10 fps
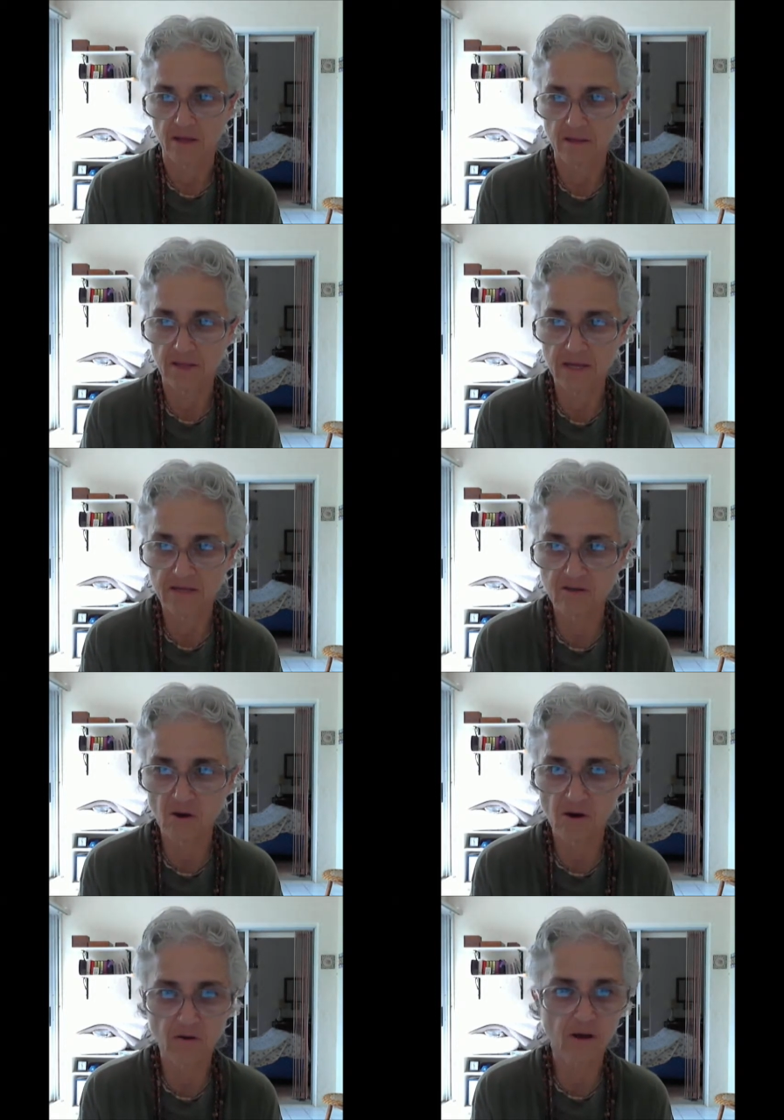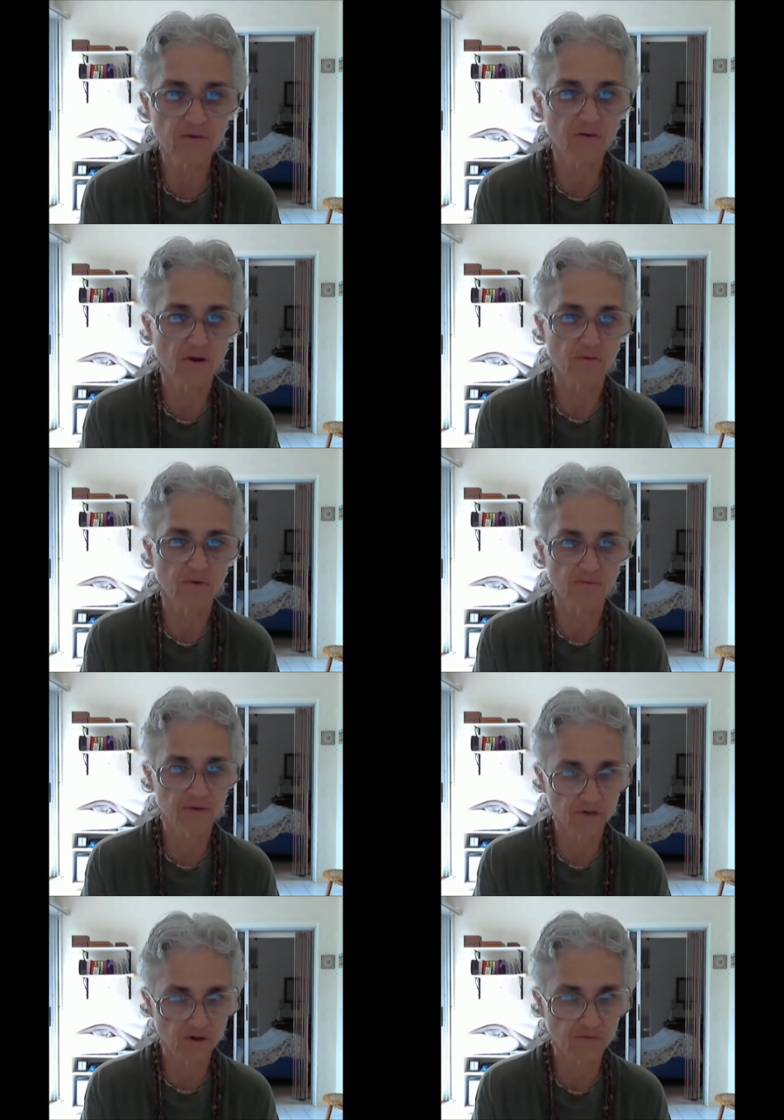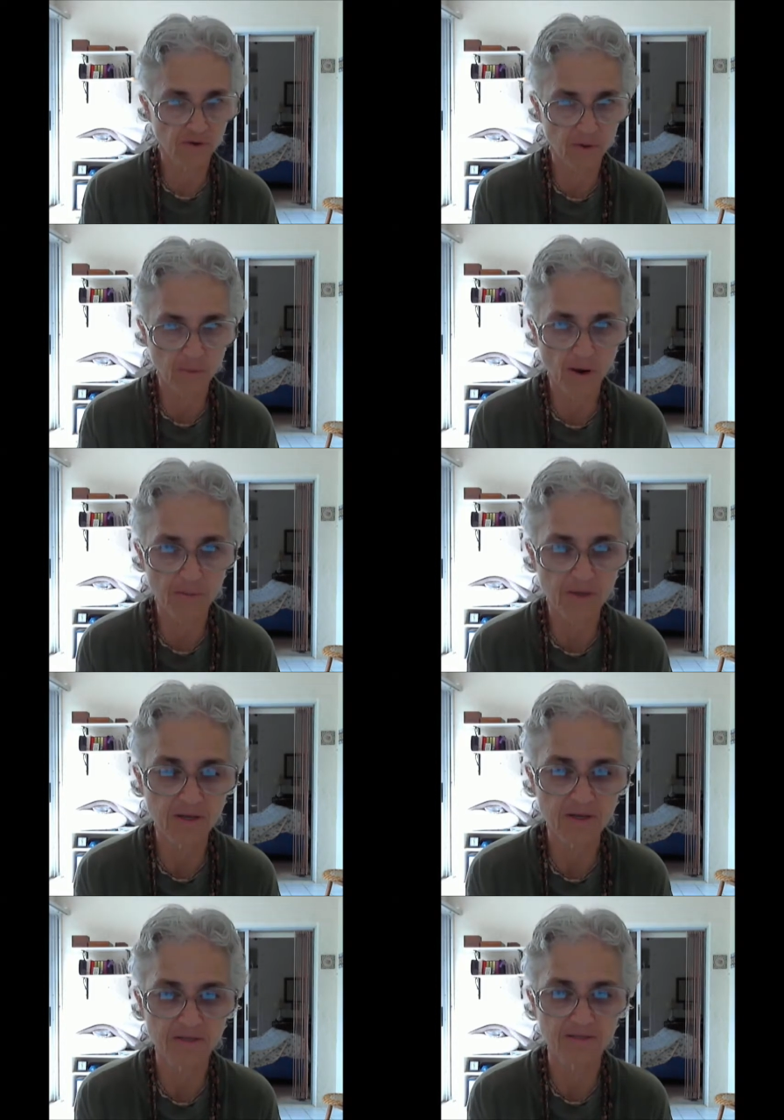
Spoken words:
These are other great rivers that are very prominent.